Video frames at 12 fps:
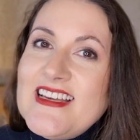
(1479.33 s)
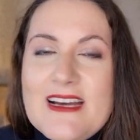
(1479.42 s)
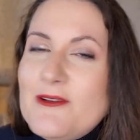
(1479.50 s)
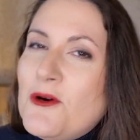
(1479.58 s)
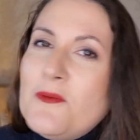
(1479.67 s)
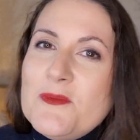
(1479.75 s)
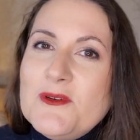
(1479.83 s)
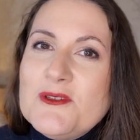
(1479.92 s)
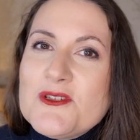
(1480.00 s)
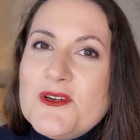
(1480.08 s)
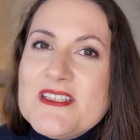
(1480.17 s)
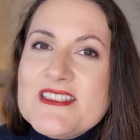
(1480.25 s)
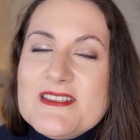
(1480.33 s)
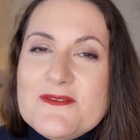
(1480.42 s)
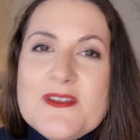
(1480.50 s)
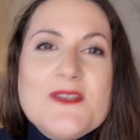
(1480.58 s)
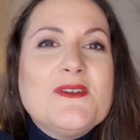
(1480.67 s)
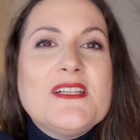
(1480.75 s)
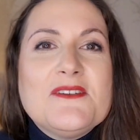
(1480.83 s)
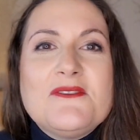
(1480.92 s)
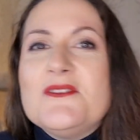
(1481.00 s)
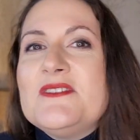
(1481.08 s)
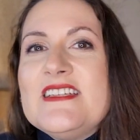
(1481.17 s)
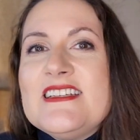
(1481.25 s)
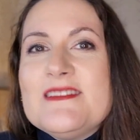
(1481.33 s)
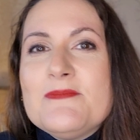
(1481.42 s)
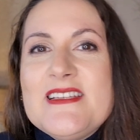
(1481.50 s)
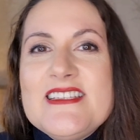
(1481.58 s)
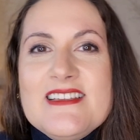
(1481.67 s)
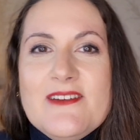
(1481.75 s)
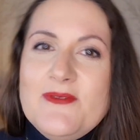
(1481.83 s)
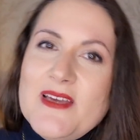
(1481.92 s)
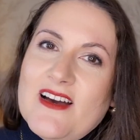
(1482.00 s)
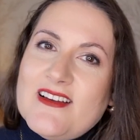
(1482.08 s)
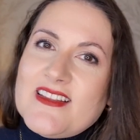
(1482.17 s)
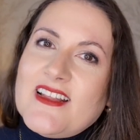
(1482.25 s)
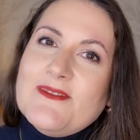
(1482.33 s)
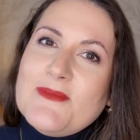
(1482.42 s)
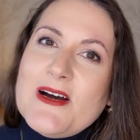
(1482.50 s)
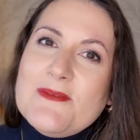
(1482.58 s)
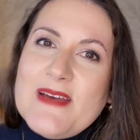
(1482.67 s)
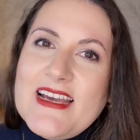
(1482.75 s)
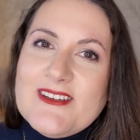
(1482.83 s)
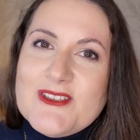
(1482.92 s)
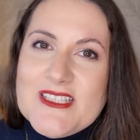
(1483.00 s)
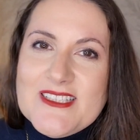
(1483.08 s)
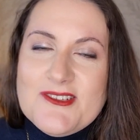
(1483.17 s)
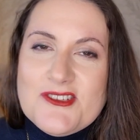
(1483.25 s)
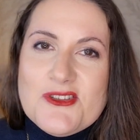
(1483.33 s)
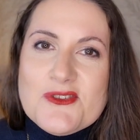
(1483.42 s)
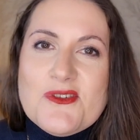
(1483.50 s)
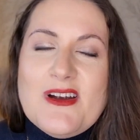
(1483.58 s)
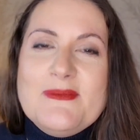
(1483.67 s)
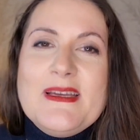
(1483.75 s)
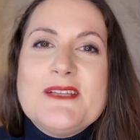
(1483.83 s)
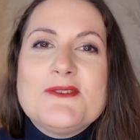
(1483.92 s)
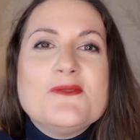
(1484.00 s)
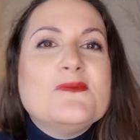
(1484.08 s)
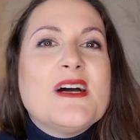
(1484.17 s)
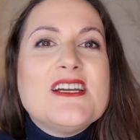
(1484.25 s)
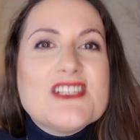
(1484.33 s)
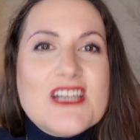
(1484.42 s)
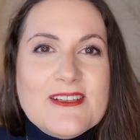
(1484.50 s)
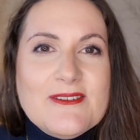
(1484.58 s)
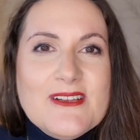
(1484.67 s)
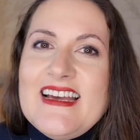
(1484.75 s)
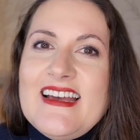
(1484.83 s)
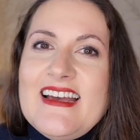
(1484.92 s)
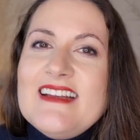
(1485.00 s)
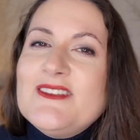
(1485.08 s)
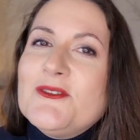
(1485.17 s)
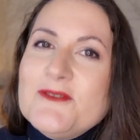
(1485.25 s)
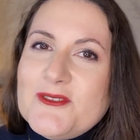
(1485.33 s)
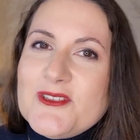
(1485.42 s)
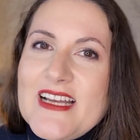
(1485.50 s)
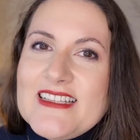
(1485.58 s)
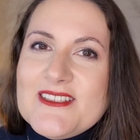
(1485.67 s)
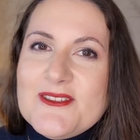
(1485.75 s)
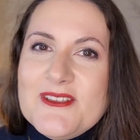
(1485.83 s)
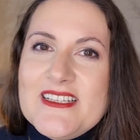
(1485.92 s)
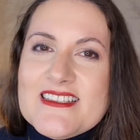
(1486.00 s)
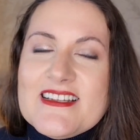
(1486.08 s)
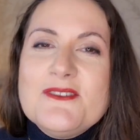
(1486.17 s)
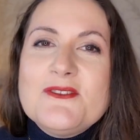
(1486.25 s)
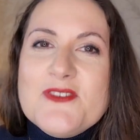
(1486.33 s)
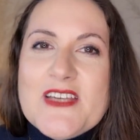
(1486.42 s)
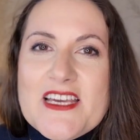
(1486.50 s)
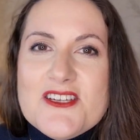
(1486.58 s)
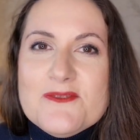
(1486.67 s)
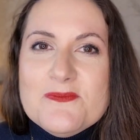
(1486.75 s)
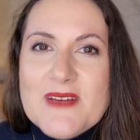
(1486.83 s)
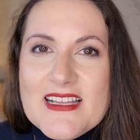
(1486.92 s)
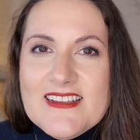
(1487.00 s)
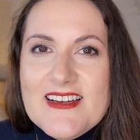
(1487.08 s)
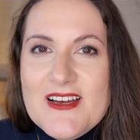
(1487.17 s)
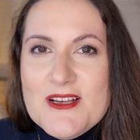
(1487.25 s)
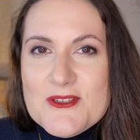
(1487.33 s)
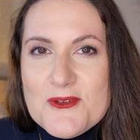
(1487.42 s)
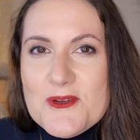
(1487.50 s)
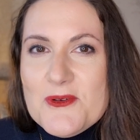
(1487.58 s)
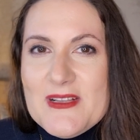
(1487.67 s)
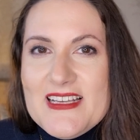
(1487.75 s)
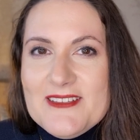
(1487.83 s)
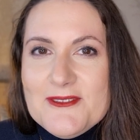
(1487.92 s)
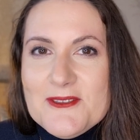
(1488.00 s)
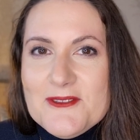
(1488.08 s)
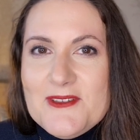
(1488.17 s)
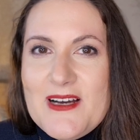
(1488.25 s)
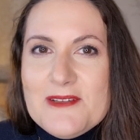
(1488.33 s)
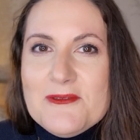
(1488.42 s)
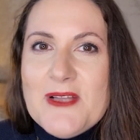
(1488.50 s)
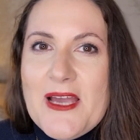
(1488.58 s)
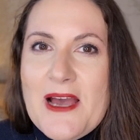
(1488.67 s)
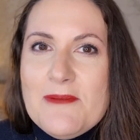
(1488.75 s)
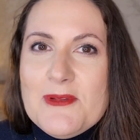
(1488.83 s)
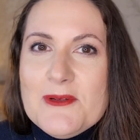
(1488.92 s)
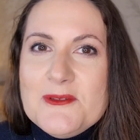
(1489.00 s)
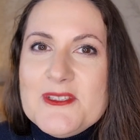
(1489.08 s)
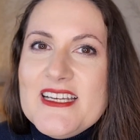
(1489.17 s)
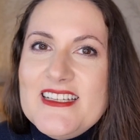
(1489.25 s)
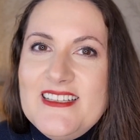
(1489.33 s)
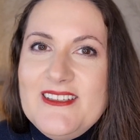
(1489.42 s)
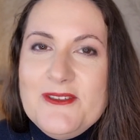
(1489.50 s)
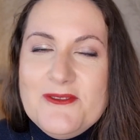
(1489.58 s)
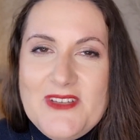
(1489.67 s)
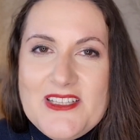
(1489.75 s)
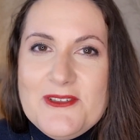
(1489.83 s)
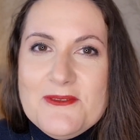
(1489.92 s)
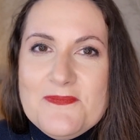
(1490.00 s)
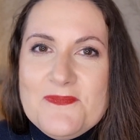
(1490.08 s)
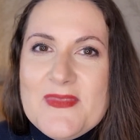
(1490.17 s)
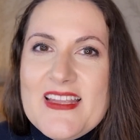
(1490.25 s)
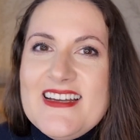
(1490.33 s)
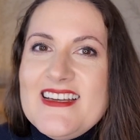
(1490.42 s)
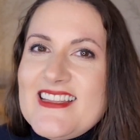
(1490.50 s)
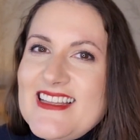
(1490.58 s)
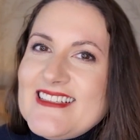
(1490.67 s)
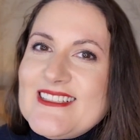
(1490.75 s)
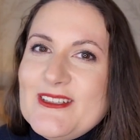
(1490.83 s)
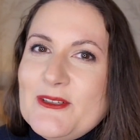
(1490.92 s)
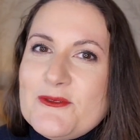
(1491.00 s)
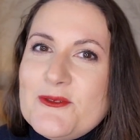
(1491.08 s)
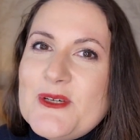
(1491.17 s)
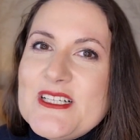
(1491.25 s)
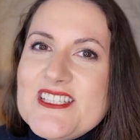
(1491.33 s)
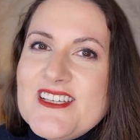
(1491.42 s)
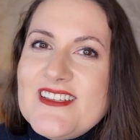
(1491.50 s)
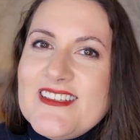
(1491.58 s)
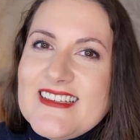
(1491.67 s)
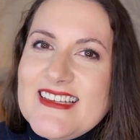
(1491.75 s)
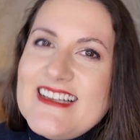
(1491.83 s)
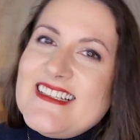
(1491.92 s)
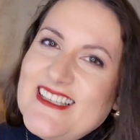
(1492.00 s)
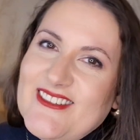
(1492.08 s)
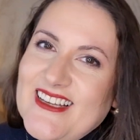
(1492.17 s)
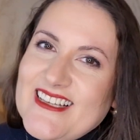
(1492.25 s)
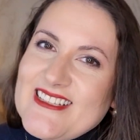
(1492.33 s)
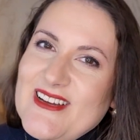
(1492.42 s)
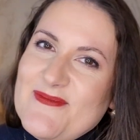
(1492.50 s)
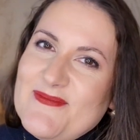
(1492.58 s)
I hope you enjoyed this video, and if you did, please give me a thumb up and consider subscribing to my channel. And don't forget to hit the notification bell so you will get notified when I upload any new video. Thanks a lot for watching, and see you next time.